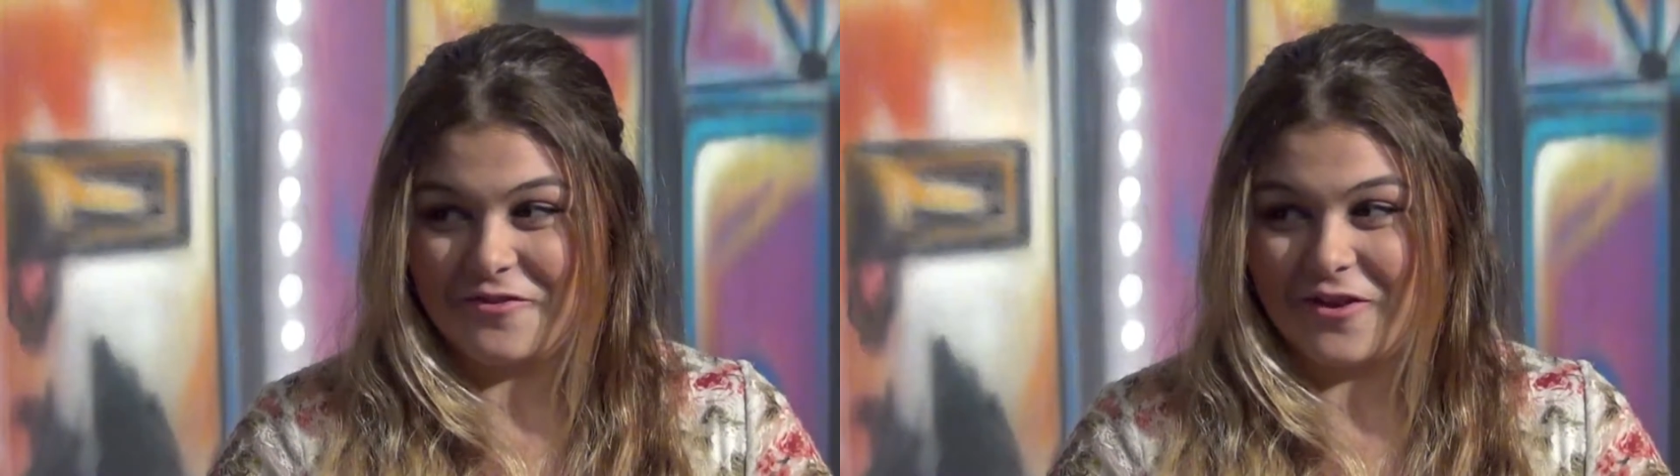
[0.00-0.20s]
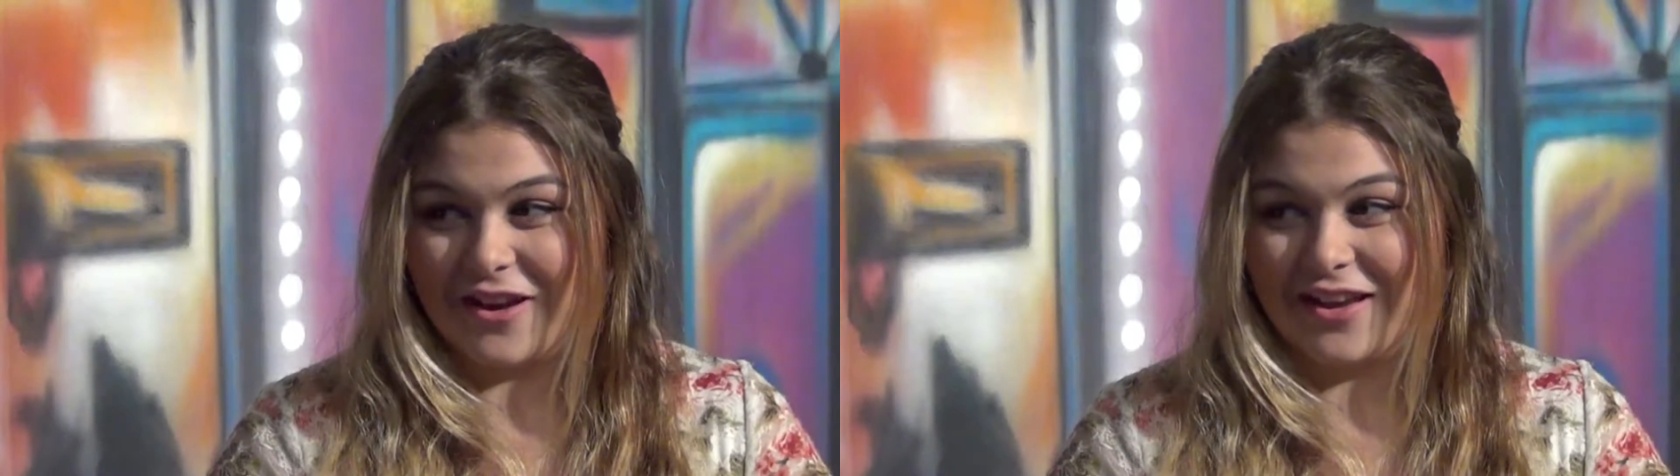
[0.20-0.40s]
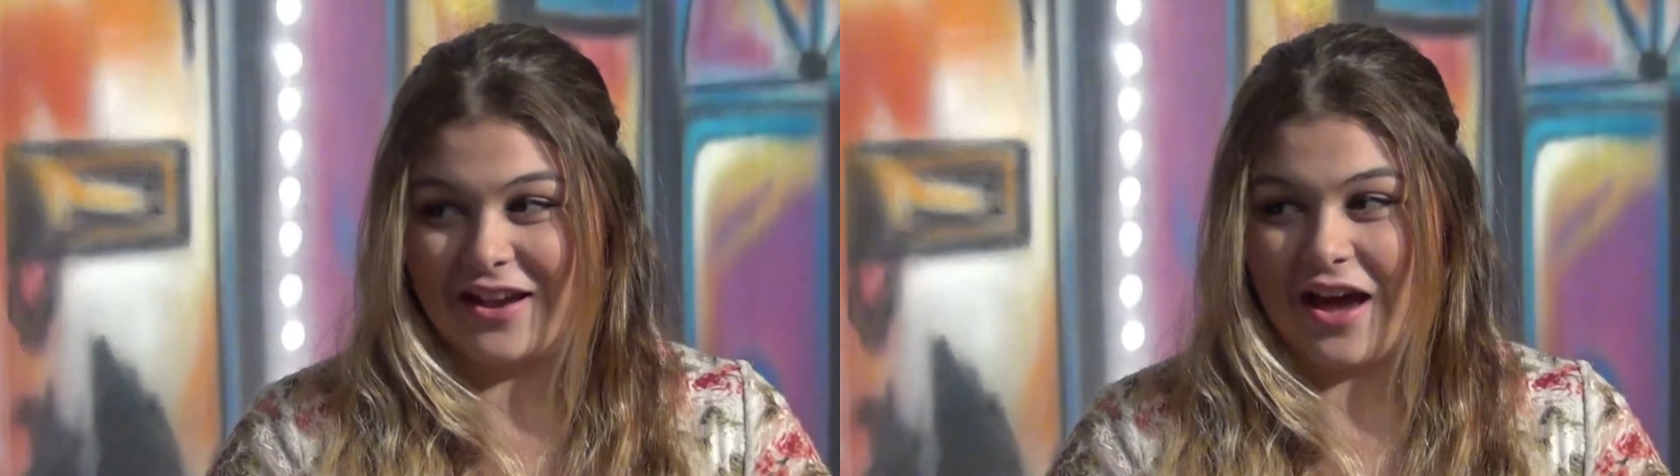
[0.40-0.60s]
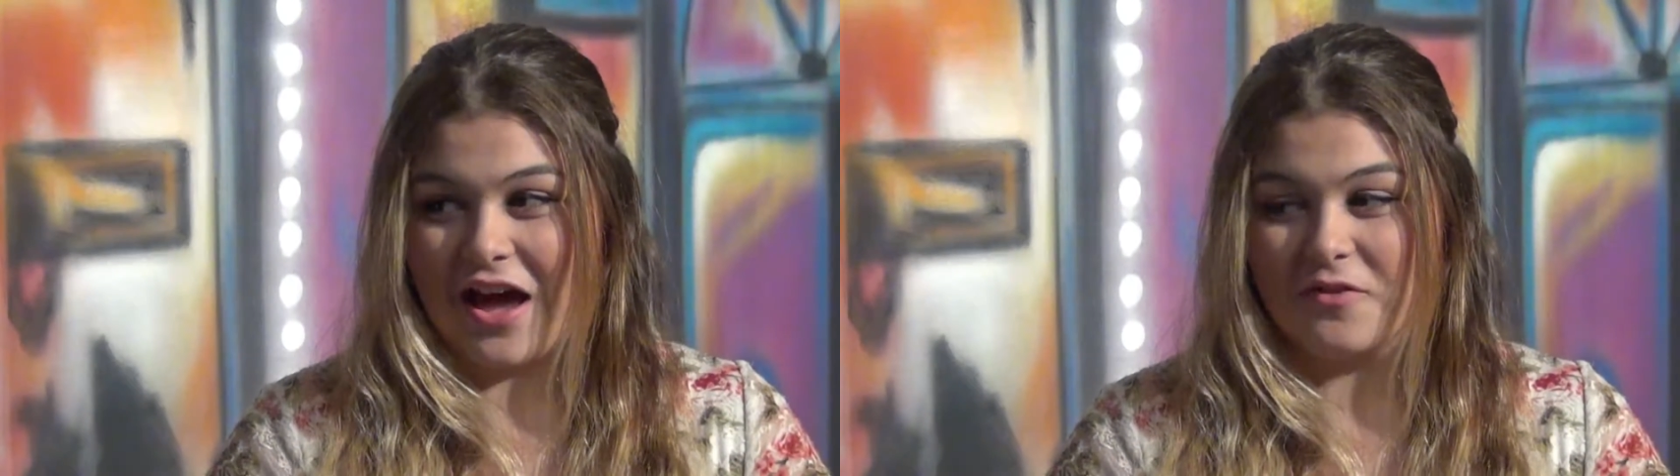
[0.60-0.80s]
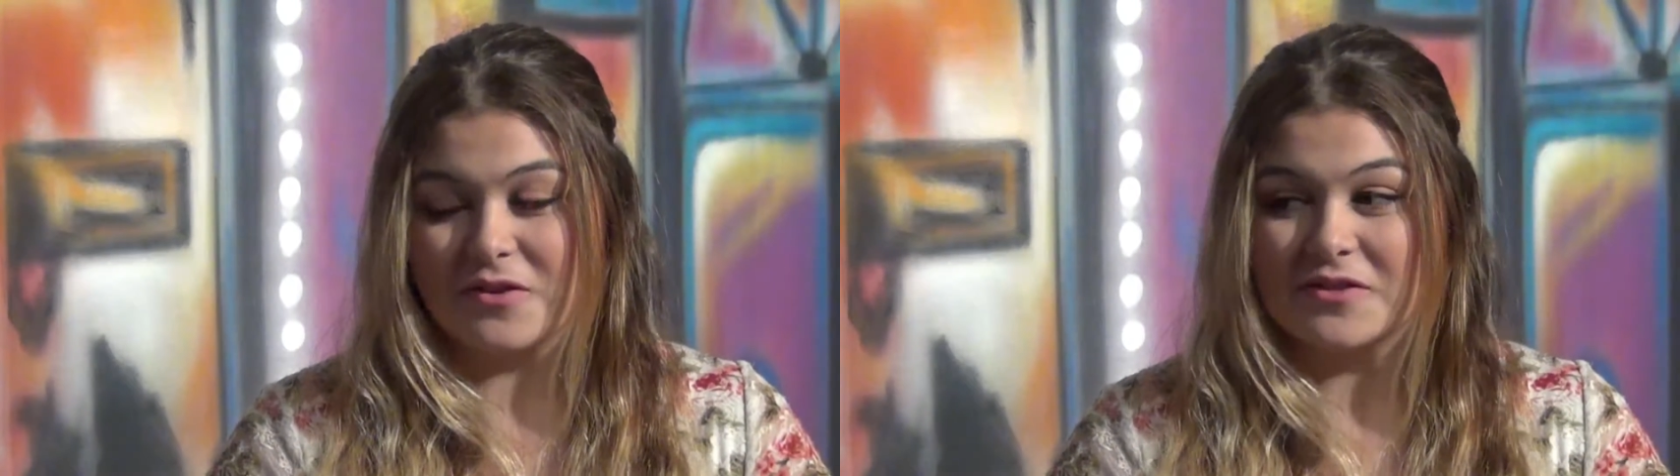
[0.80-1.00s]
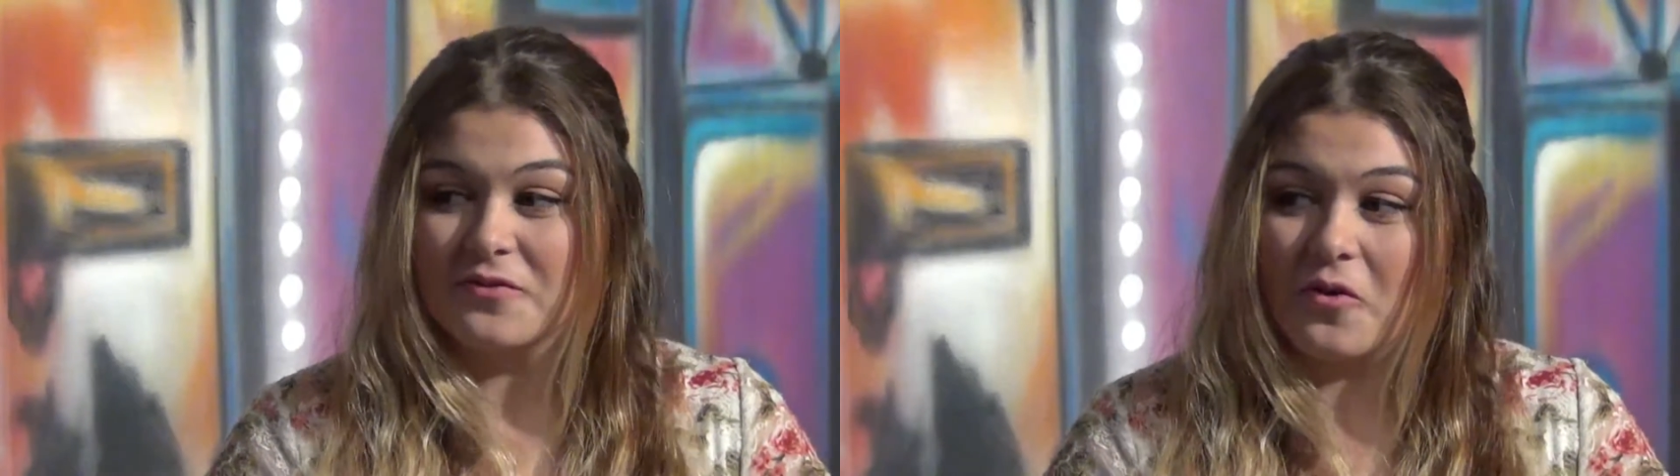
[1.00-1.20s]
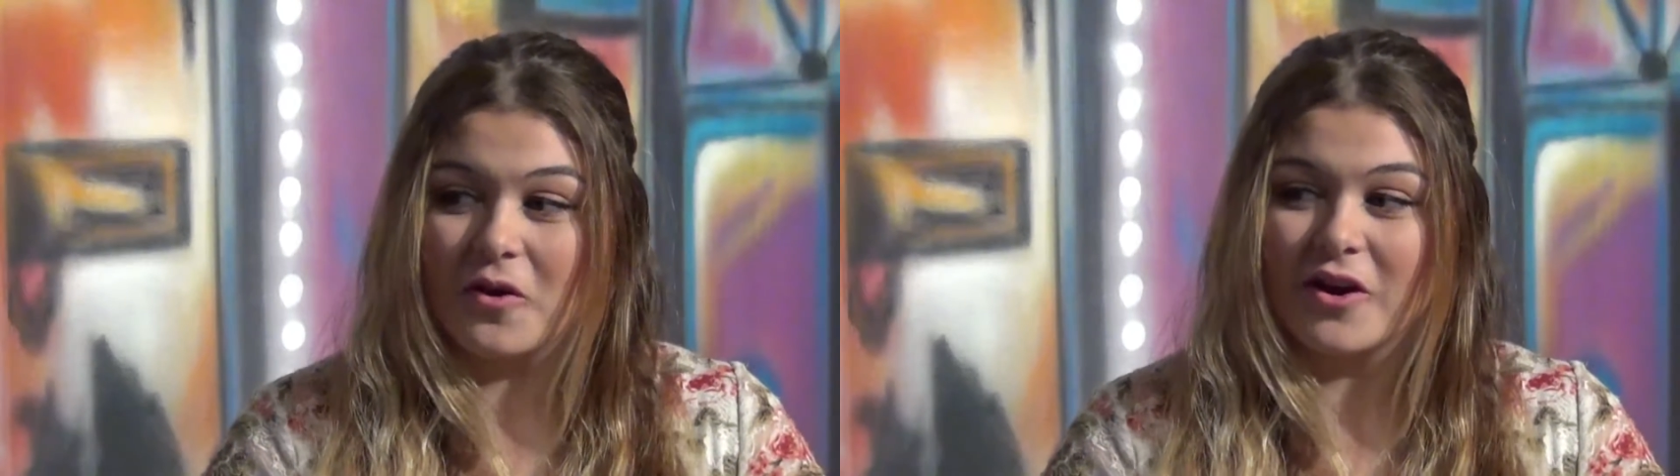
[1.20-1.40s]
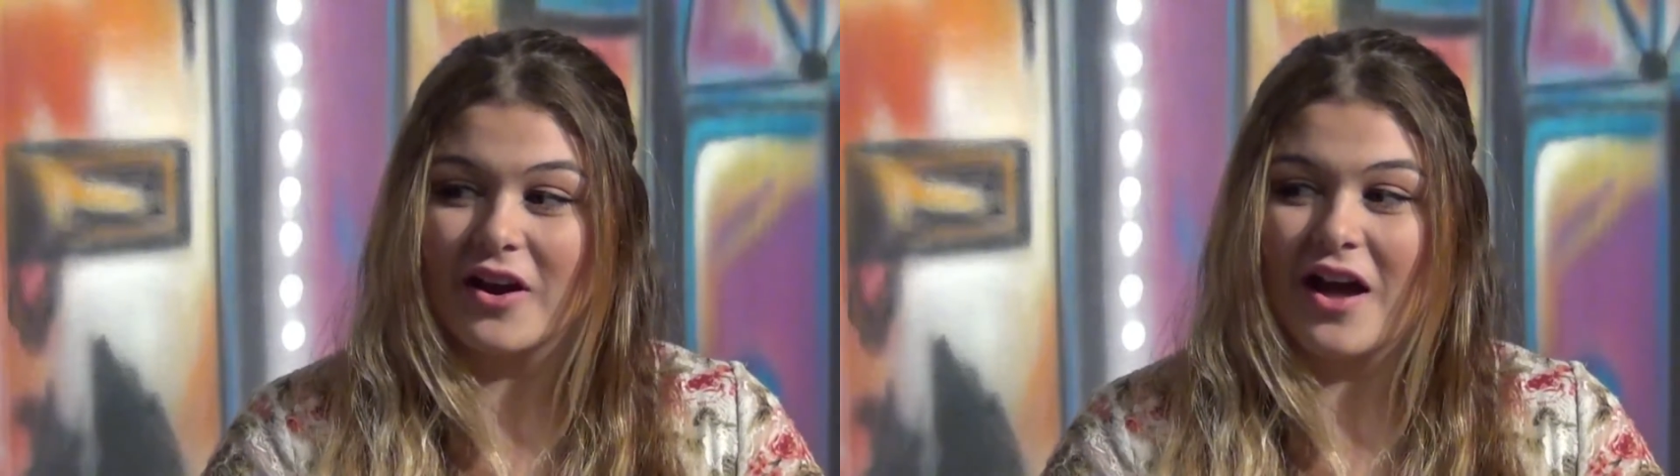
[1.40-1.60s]
when I was
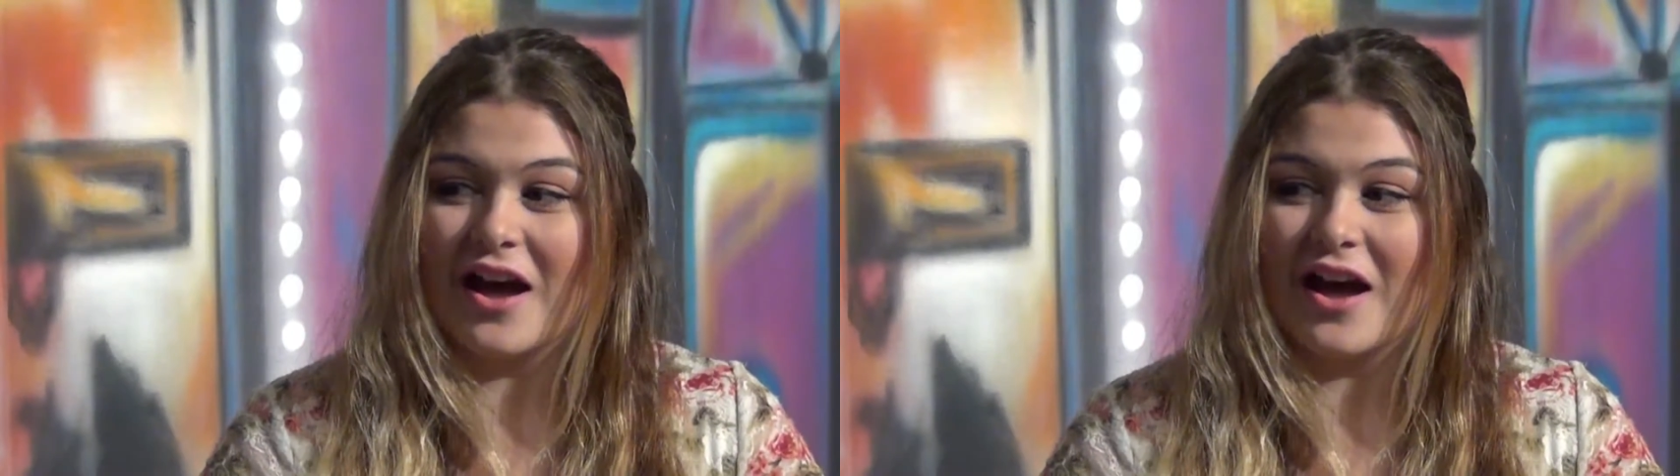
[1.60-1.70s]
4.